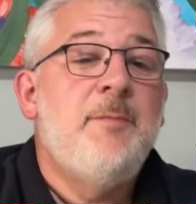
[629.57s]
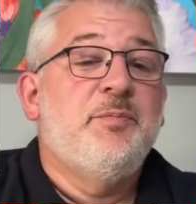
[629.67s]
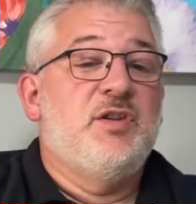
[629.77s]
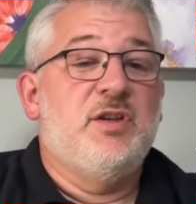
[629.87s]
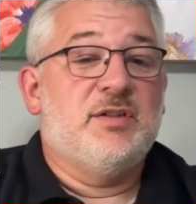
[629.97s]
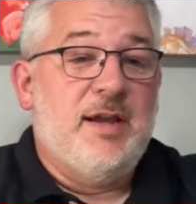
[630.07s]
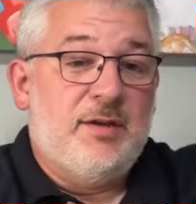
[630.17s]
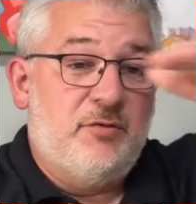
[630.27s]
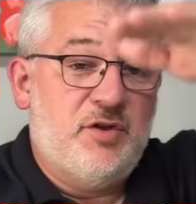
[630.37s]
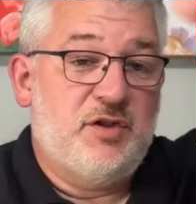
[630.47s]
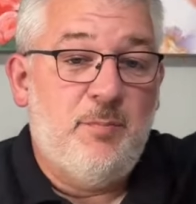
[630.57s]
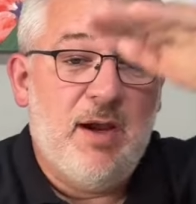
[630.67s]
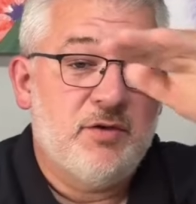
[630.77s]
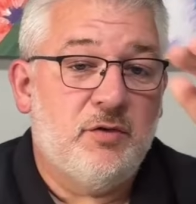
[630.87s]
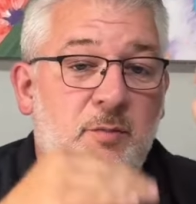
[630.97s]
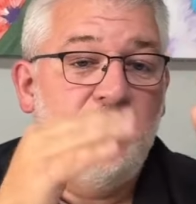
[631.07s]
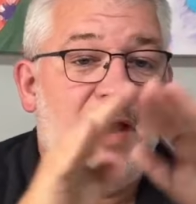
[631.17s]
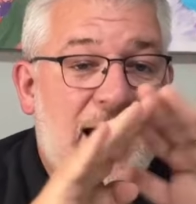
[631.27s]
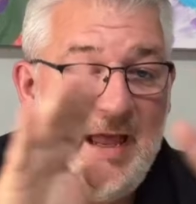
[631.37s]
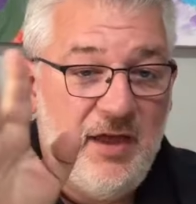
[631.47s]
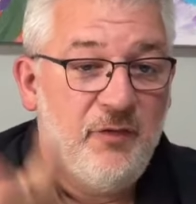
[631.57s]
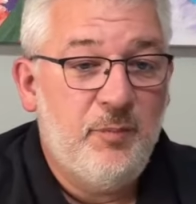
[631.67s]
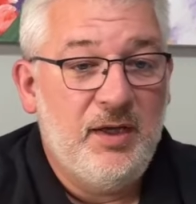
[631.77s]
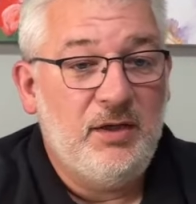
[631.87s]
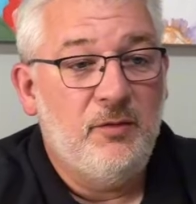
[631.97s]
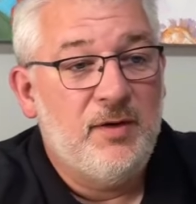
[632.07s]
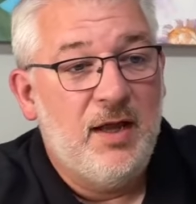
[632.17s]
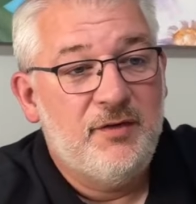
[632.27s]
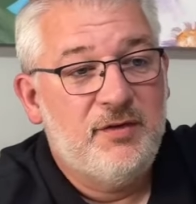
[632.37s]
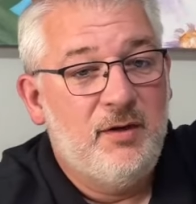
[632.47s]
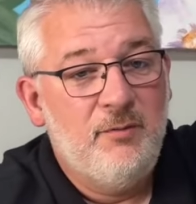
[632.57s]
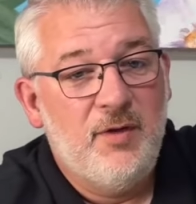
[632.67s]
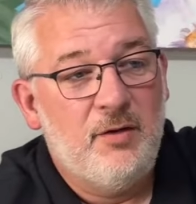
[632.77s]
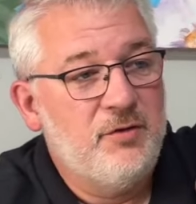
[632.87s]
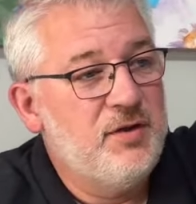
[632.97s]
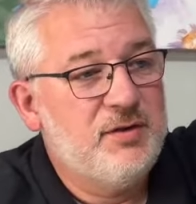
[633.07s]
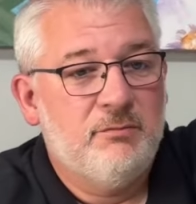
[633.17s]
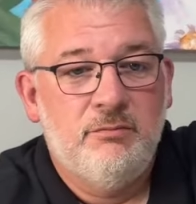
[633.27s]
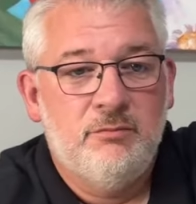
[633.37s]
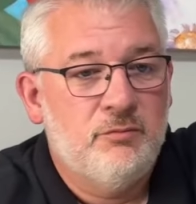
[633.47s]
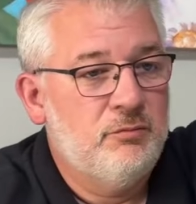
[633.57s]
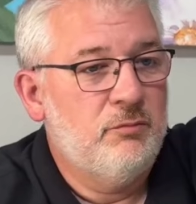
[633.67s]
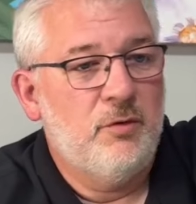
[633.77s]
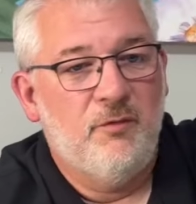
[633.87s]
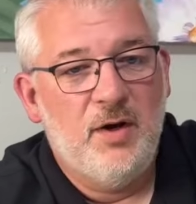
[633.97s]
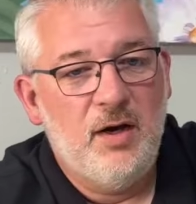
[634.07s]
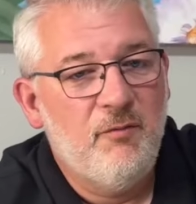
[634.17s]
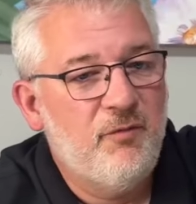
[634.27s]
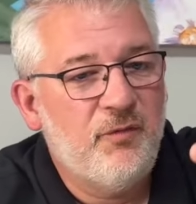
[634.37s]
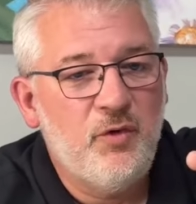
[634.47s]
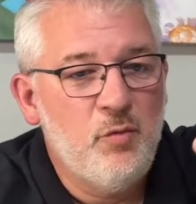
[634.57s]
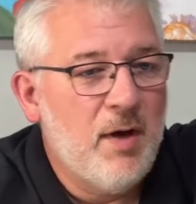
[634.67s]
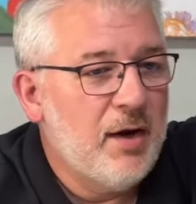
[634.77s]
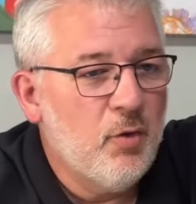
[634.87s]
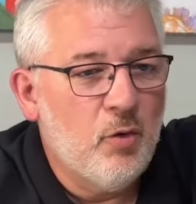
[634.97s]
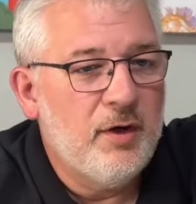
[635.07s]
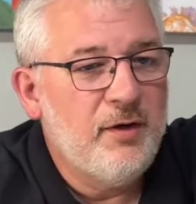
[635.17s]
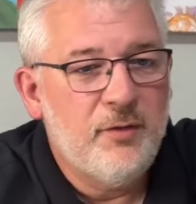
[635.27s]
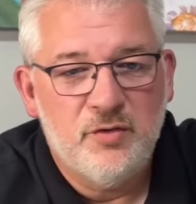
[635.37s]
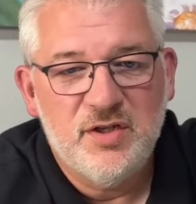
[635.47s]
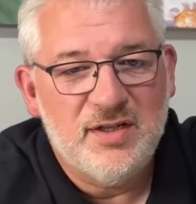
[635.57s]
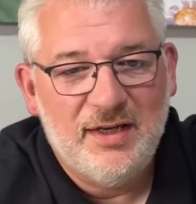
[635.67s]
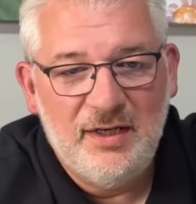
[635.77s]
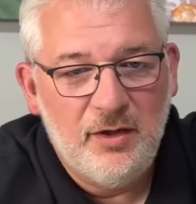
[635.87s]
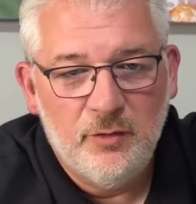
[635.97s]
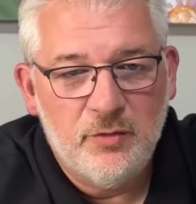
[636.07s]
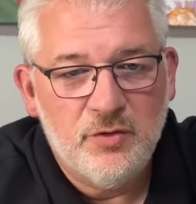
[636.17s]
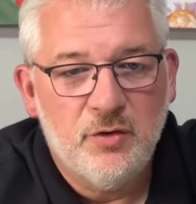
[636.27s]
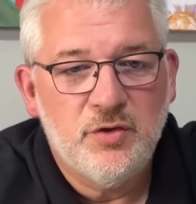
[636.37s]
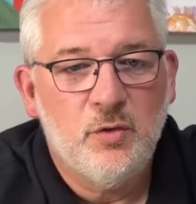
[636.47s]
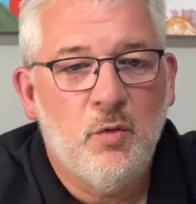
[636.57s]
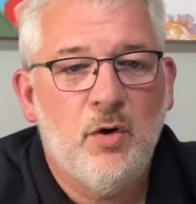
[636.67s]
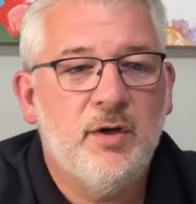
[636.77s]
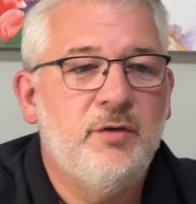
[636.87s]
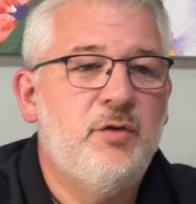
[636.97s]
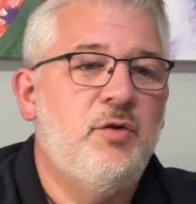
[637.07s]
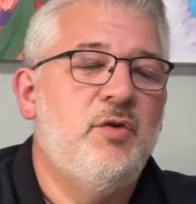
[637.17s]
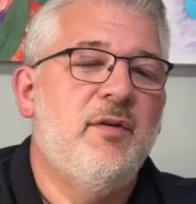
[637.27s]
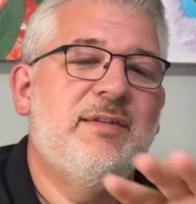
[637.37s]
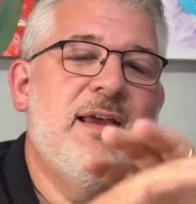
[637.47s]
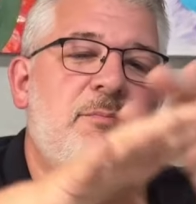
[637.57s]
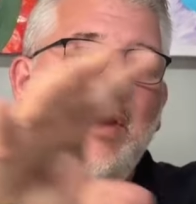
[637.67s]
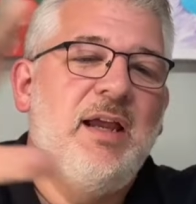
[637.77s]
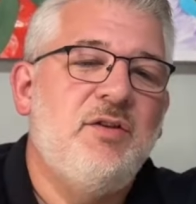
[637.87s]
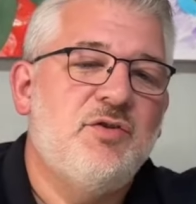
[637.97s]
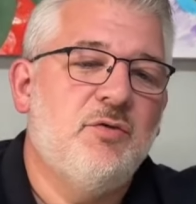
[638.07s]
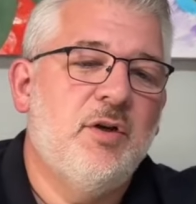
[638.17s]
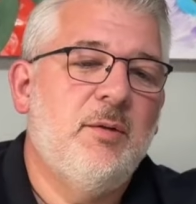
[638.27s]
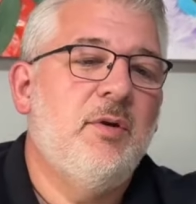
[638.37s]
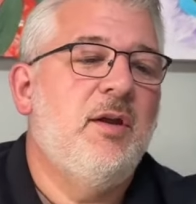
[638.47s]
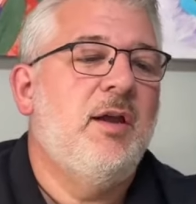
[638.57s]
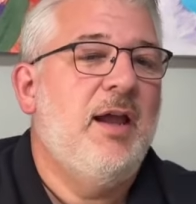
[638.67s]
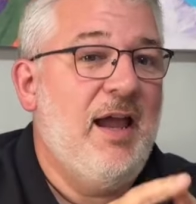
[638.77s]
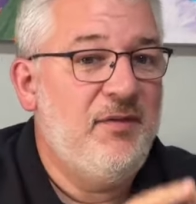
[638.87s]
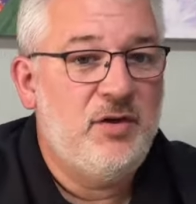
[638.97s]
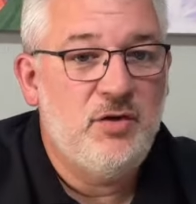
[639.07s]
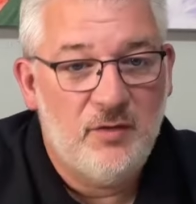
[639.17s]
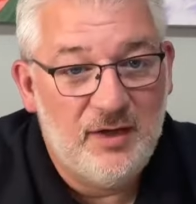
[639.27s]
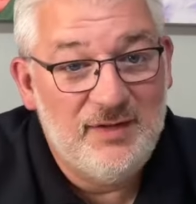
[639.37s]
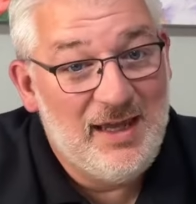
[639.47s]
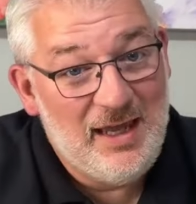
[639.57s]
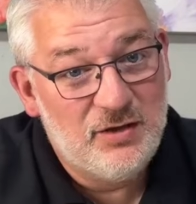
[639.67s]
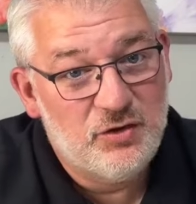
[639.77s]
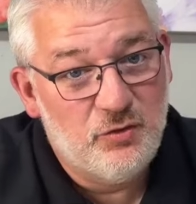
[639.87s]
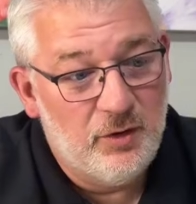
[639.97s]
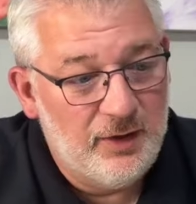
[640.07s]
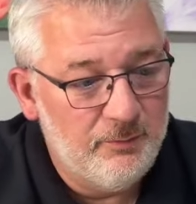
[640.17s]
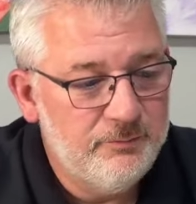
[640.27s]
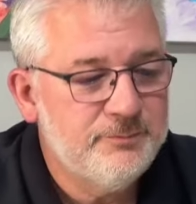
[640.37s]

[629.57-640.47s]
just like there's a spectrum in the IFB, you've got some that are just a very few minority. They're just like any other church you walk into. You've got that mainstream, and then you've got the extreme.